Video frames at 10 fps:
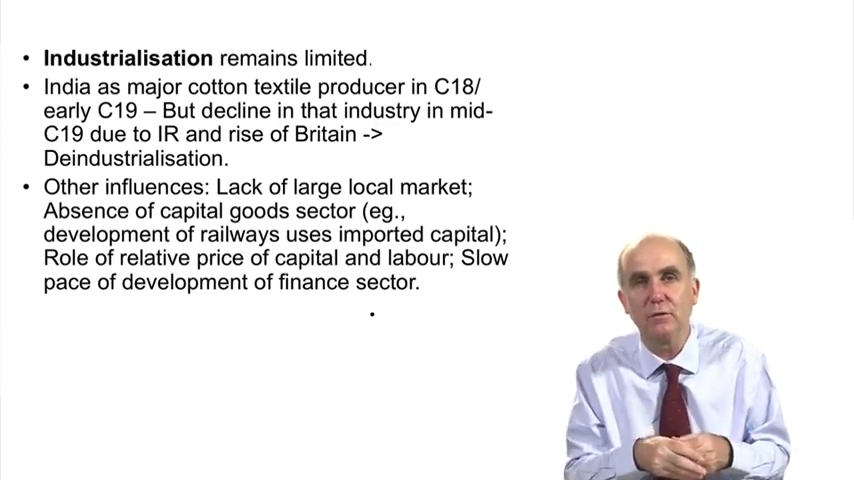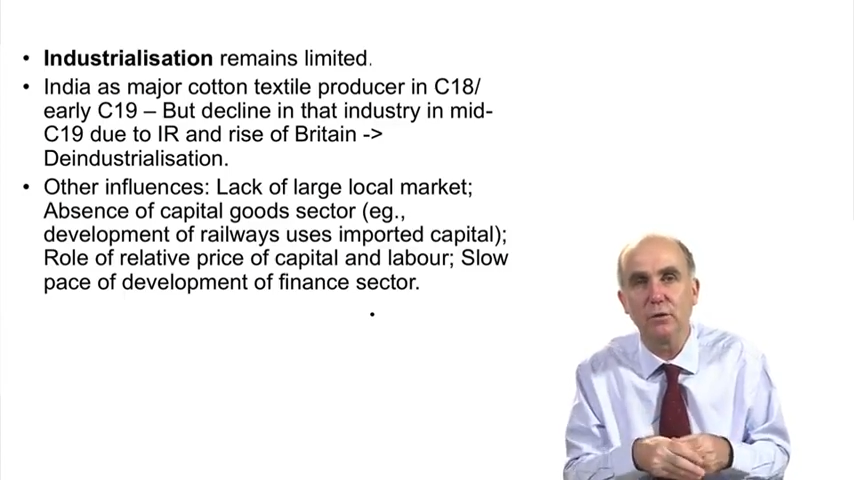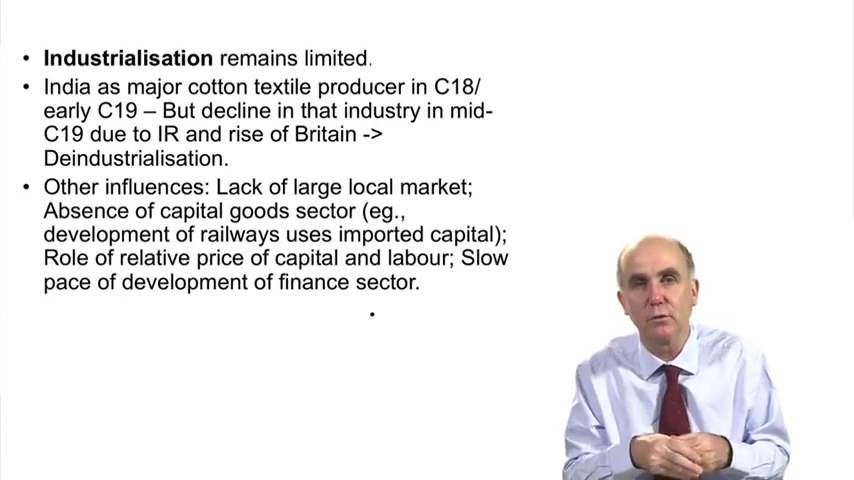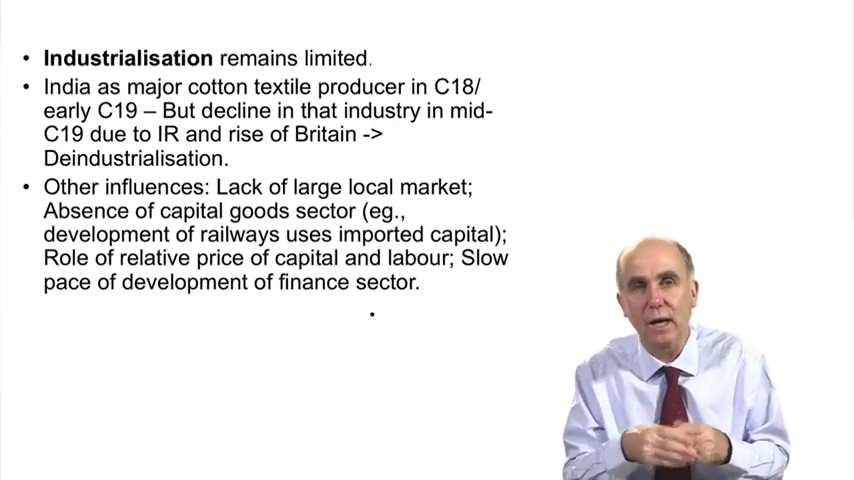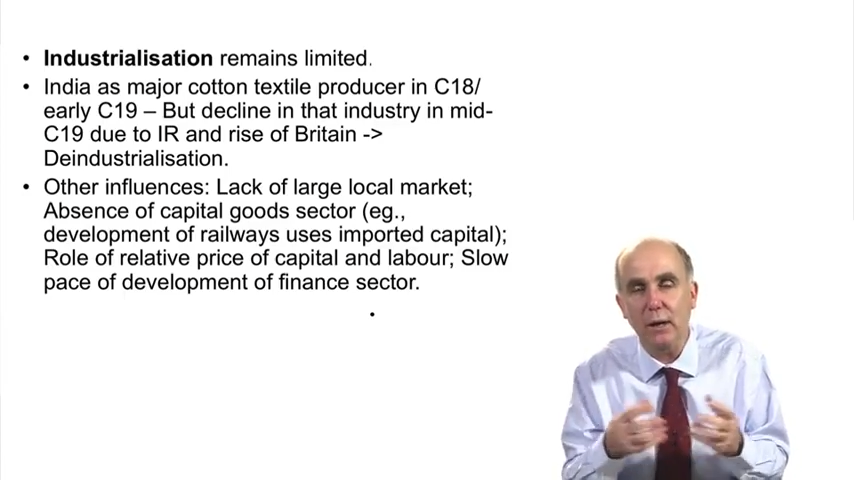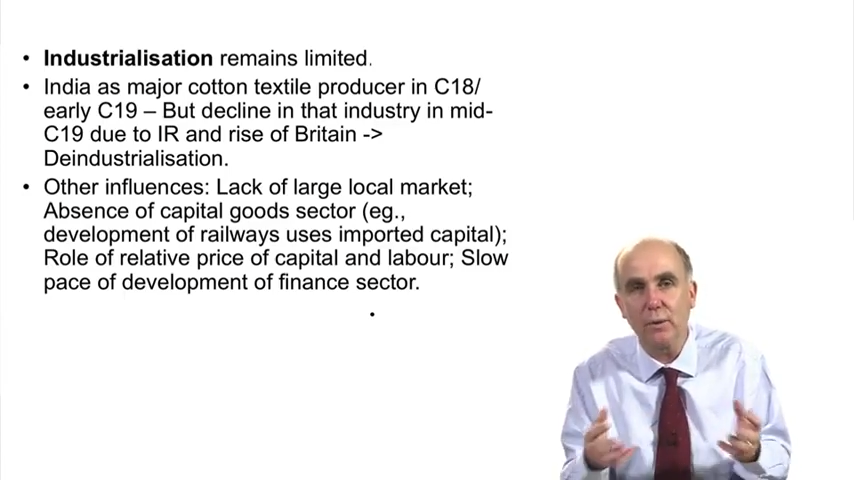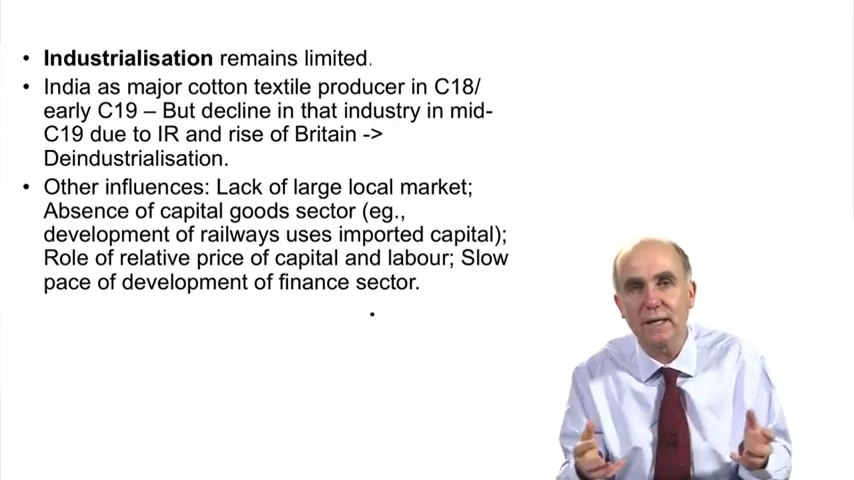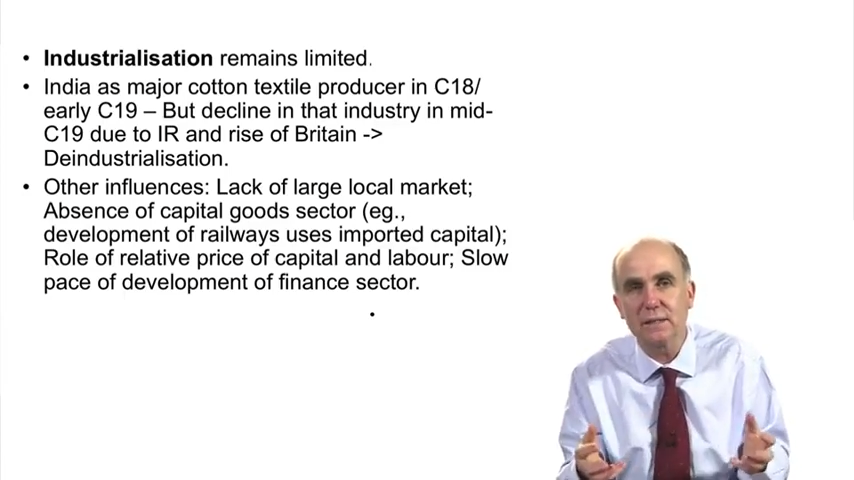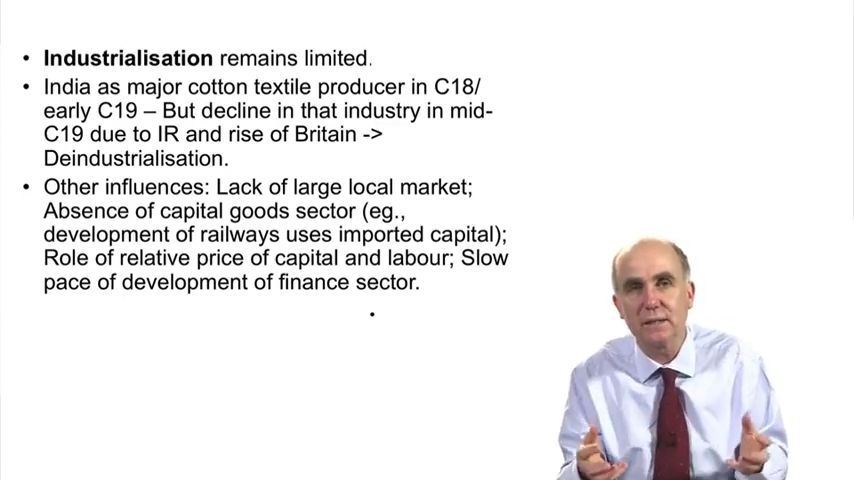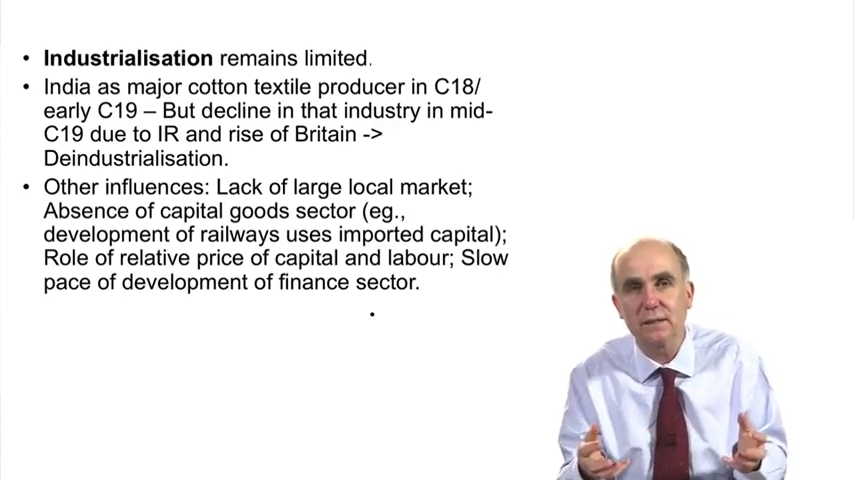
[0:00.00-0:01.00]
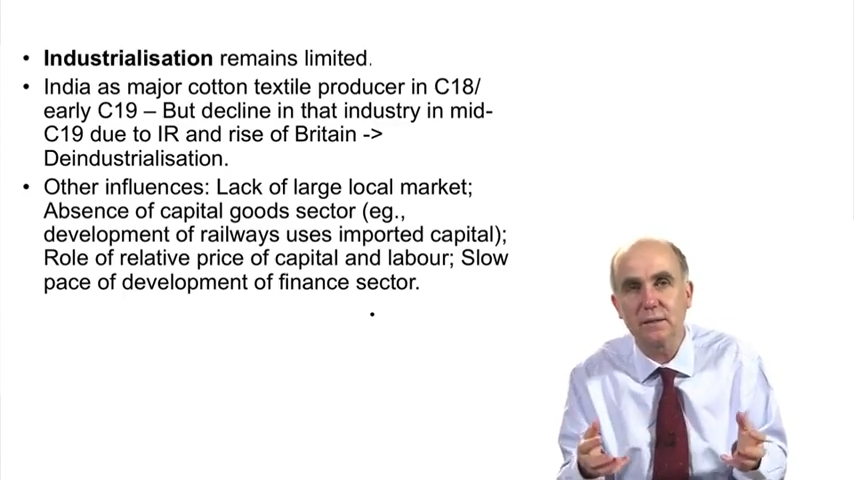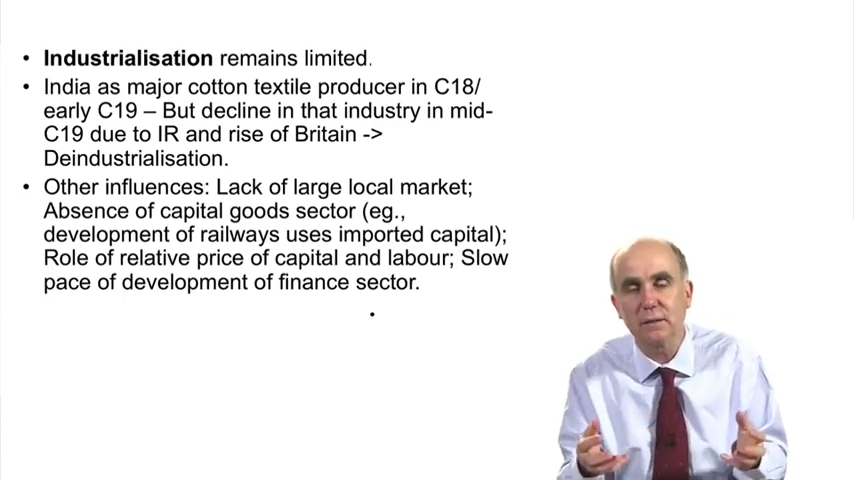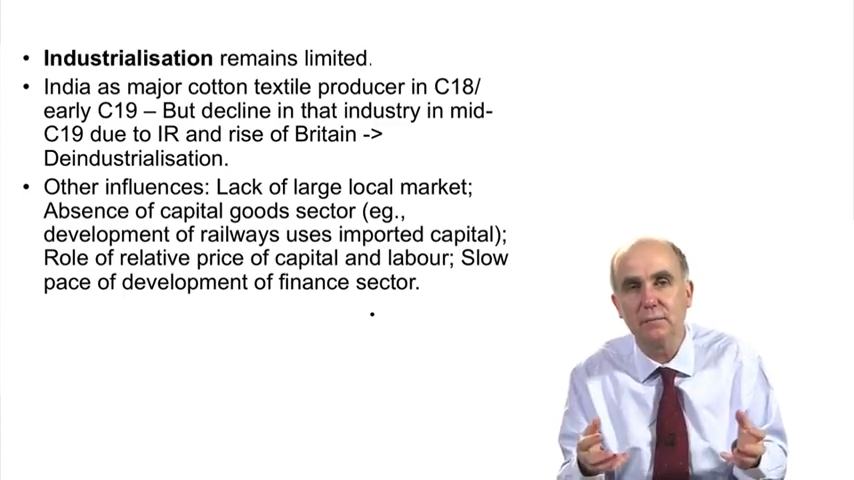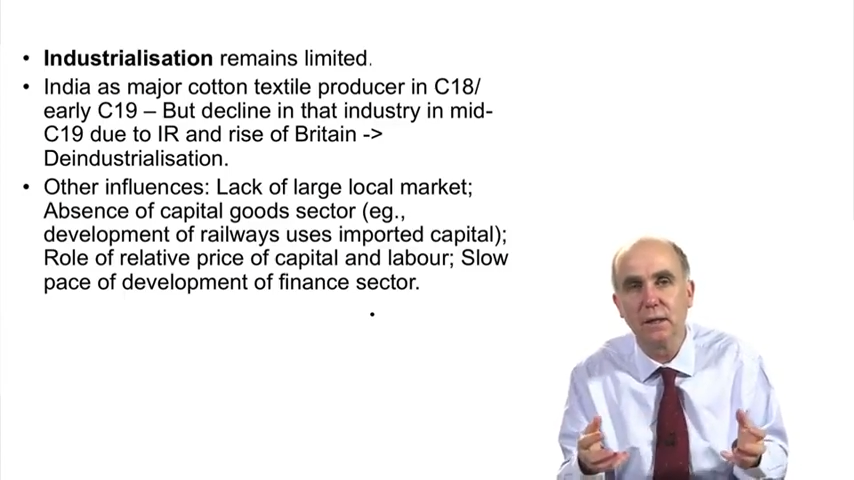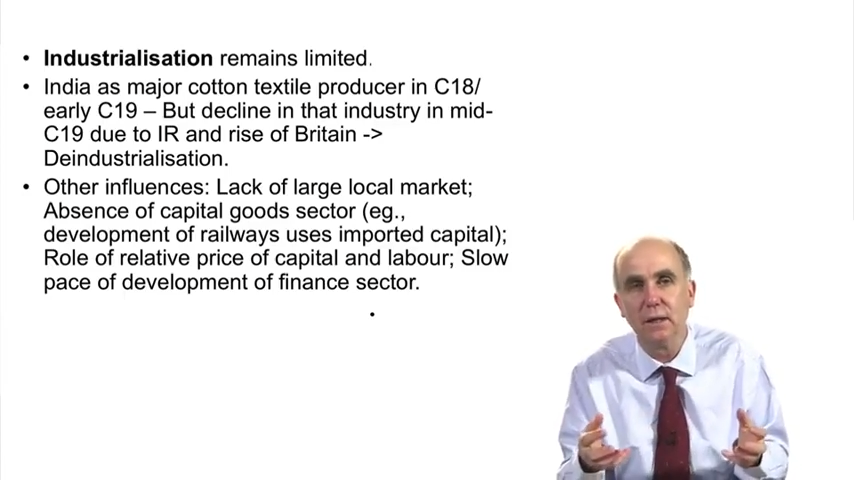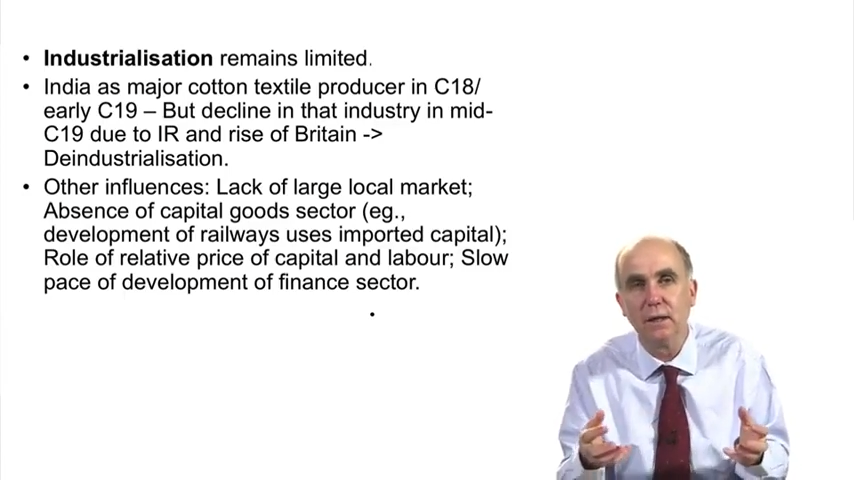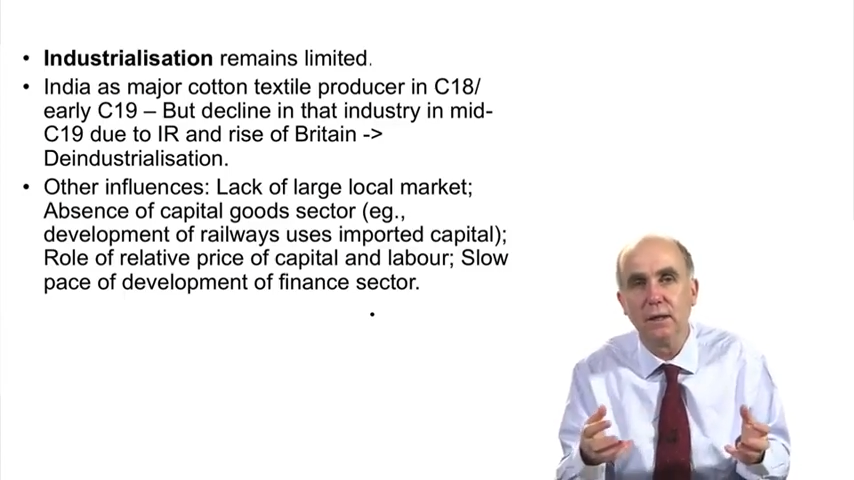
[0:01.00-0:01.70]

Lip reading: of a railway system,